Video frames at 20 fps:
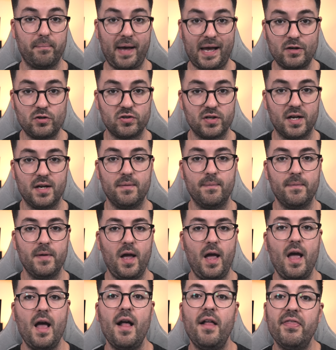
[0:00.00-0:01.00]
Patreon.
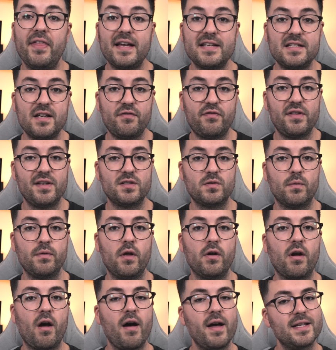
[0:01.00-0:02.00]
That's it for this one
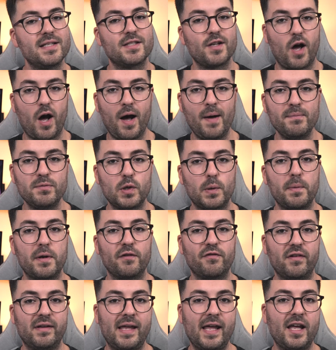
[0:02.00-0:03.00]
though guys, I'm
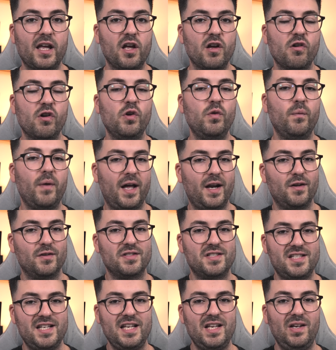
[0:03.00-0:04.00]
Dominic for Kick Guru, and I'll
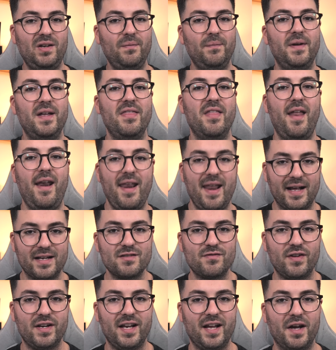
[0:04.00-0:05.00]
see you in the
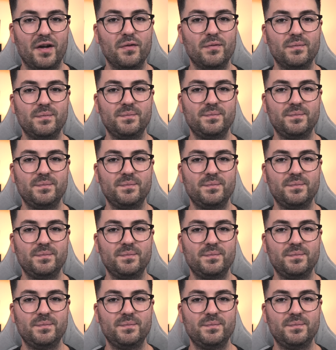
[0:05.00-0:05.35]
next video.